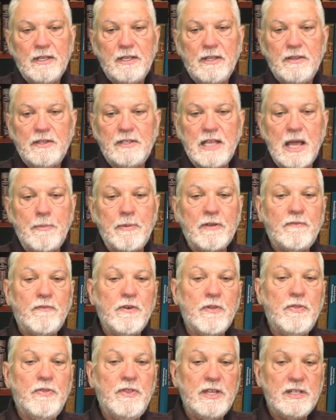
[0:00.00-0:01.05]
The topic
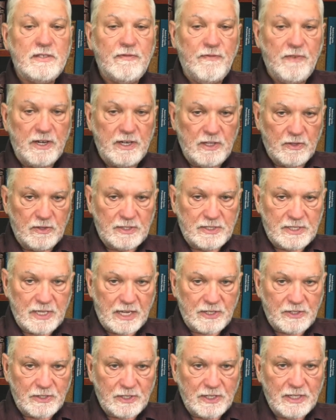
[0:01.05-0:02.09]
for this video
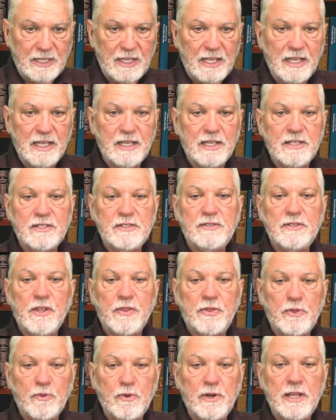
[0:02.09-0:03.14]
section is the
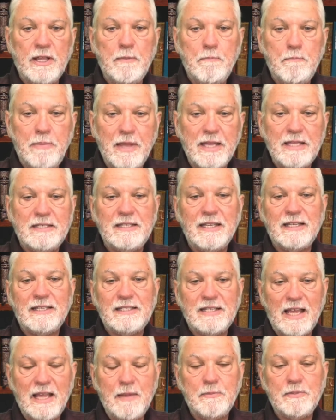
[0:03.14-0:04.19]
three basic
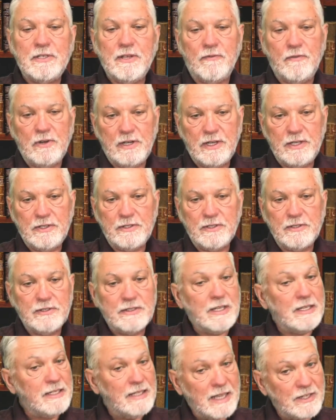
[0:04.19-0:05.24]
types of
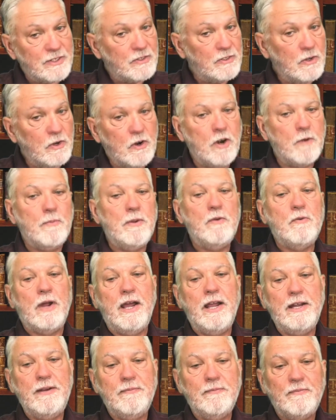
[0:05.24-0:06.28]
religions. And yes, you heard me
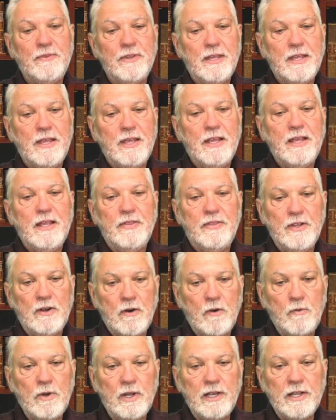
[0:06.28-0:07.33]
right. There
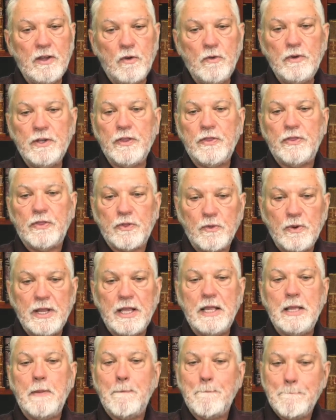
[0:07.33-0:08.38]
are really only
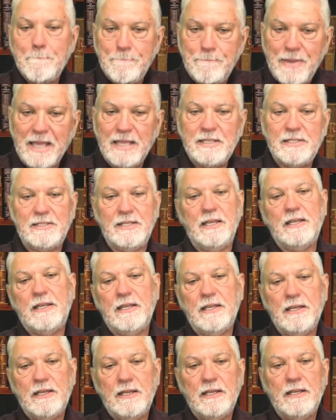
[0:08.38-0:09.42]
three
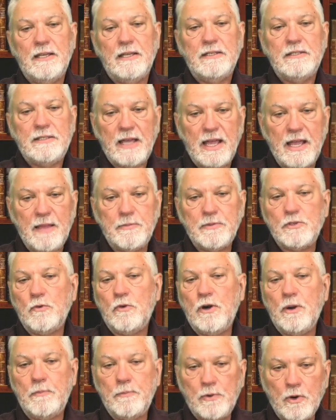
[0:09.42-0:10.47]
basic types
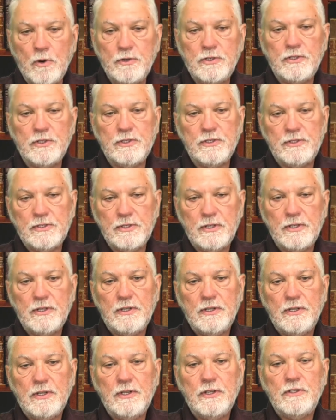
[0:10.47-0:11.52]
or approaches
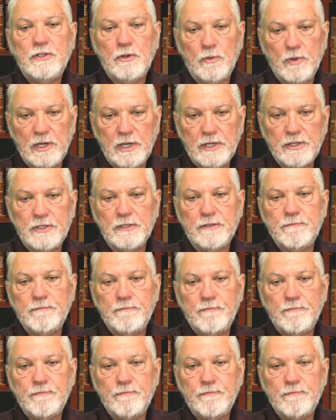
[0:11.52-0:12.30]
to religion.